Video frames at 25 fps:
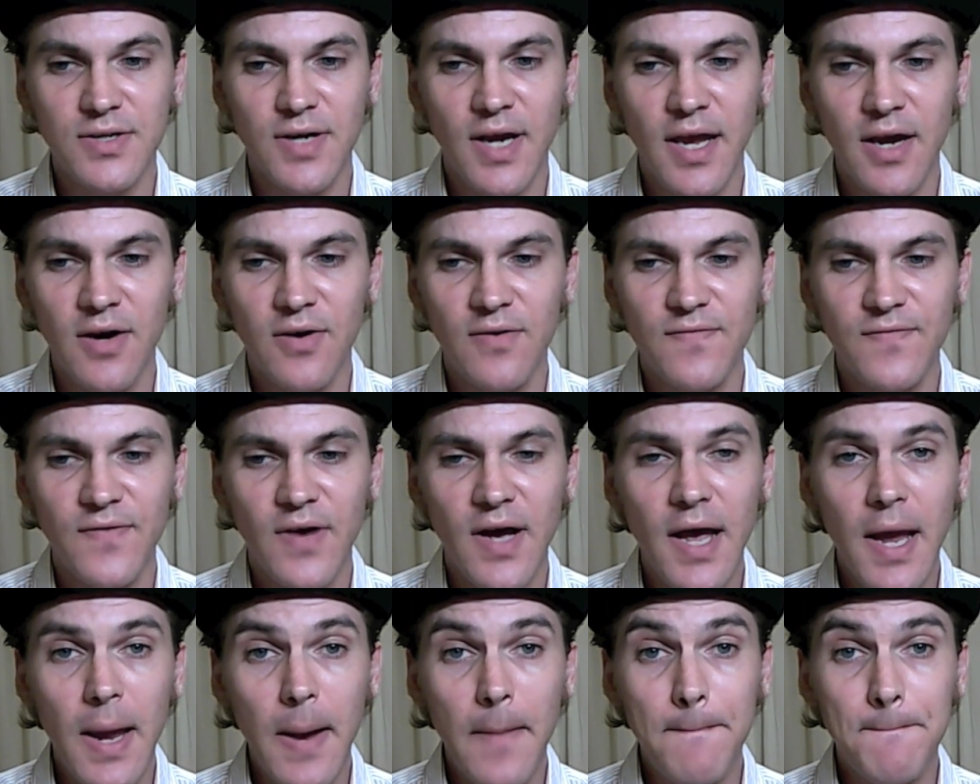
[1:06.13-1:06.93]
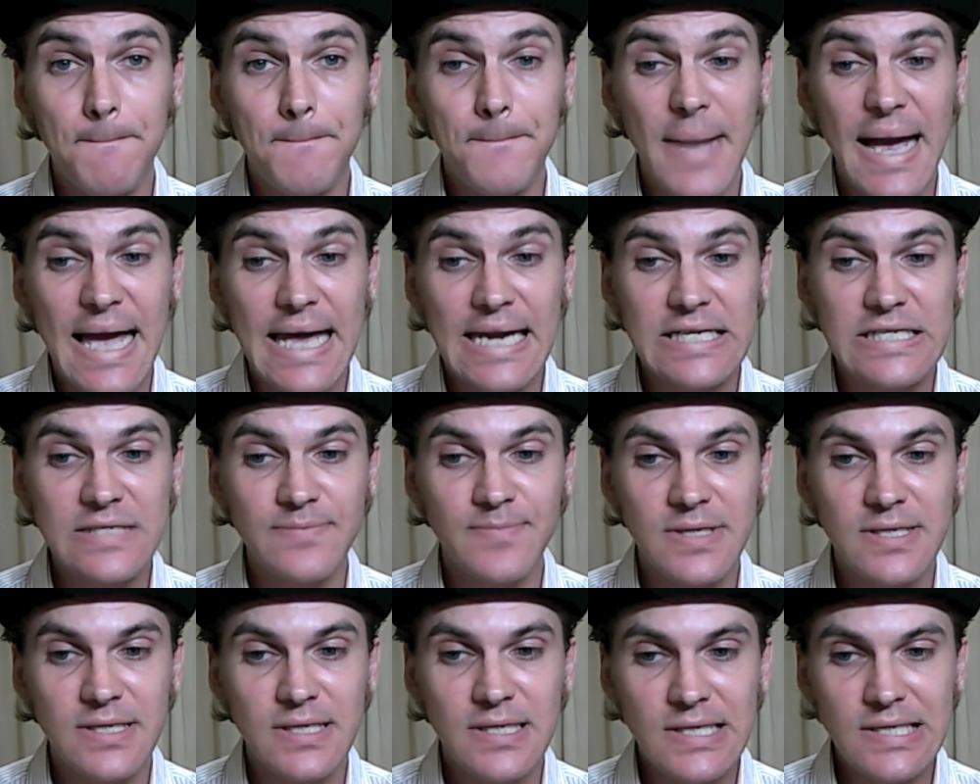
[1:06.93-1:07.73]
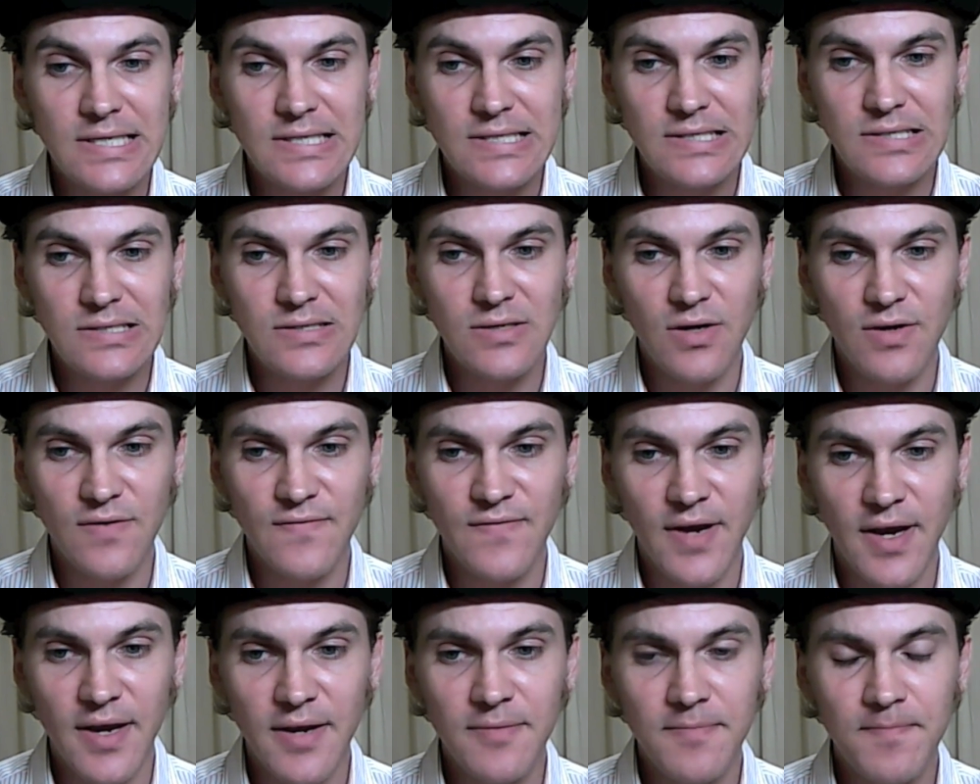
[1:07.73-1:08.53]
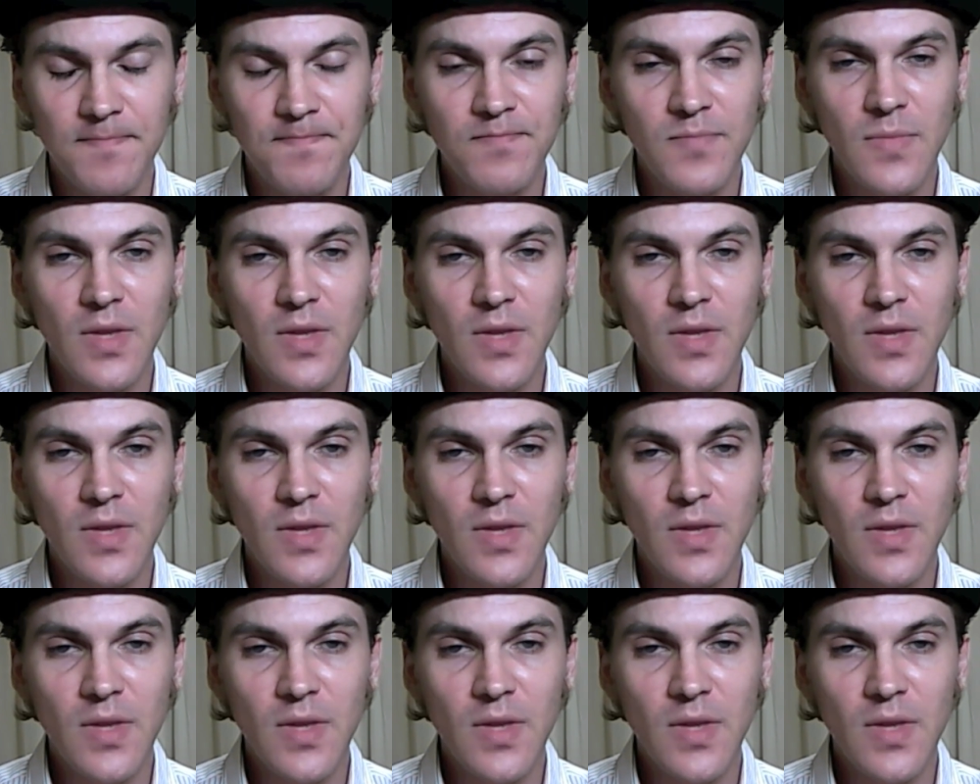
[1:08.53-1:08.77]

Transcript: Health Management Survey,